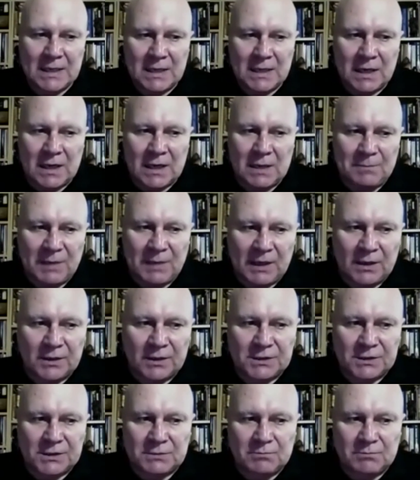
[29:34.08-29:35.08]

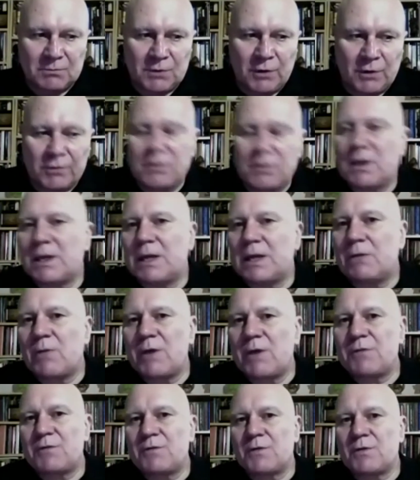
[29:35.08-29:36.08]
because you're dealing
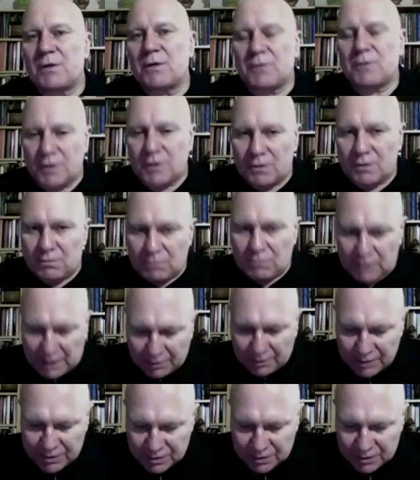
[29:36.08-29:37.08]
with, a
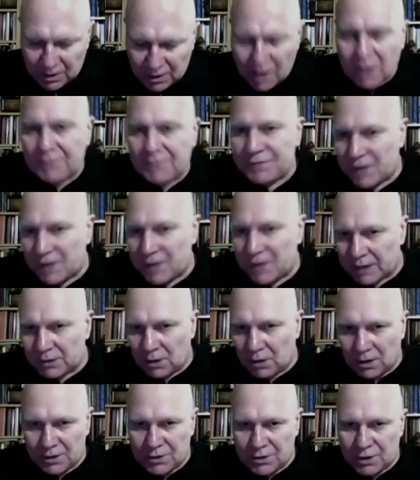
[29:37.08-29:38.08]
style of
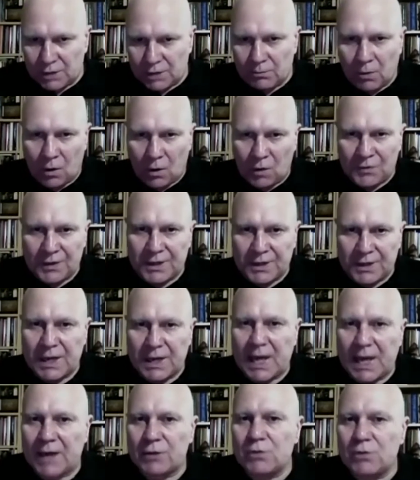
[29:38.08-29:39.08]
technology more than an
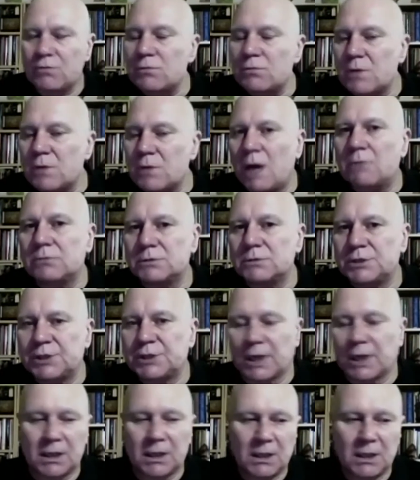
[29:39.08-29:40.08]
actual
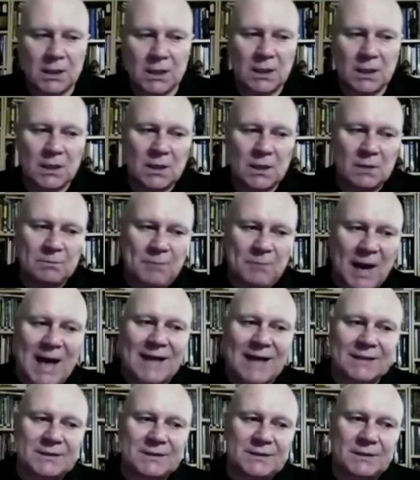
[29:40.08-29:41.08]
culture.
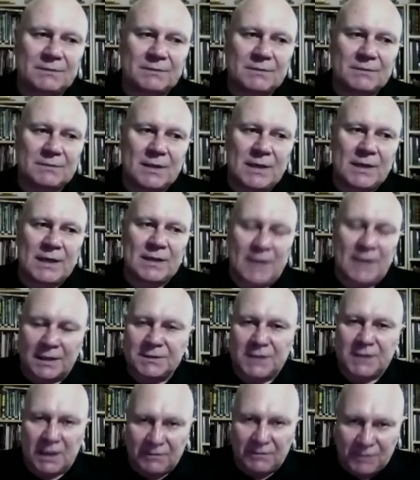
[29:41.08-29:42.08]
But it does
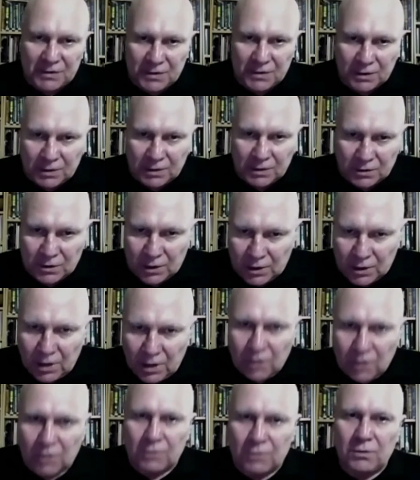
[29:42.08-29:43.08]
give us a
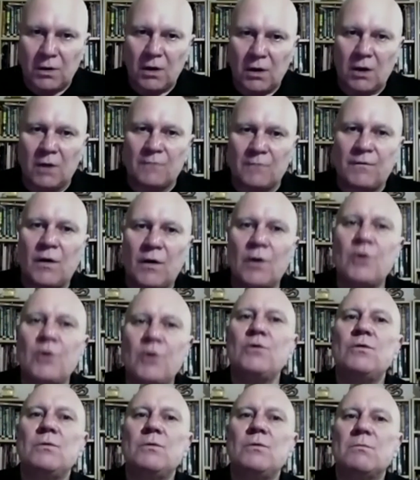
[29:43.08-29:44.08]
clue of
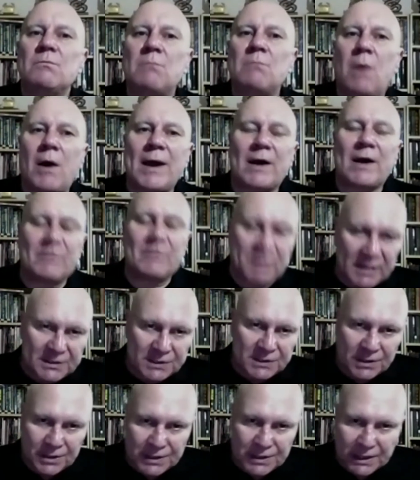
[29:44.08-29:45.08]
who might have been
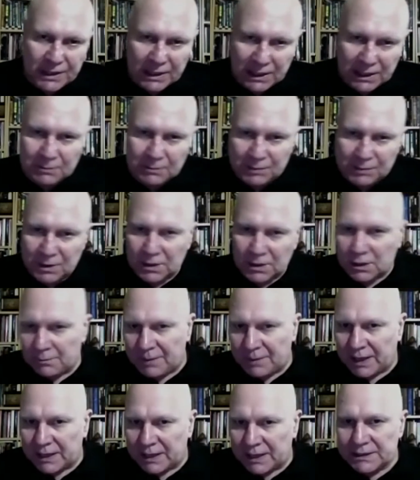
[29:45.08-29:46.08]
turning up at
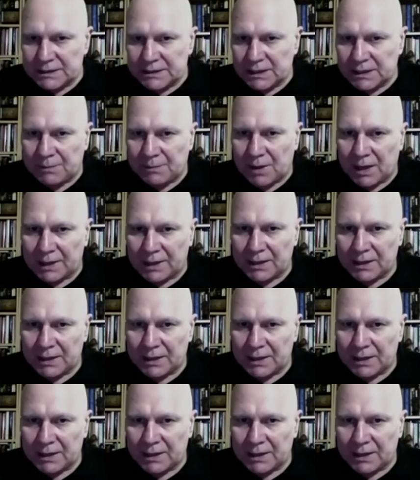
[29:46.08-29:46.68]
Göbekli Tepe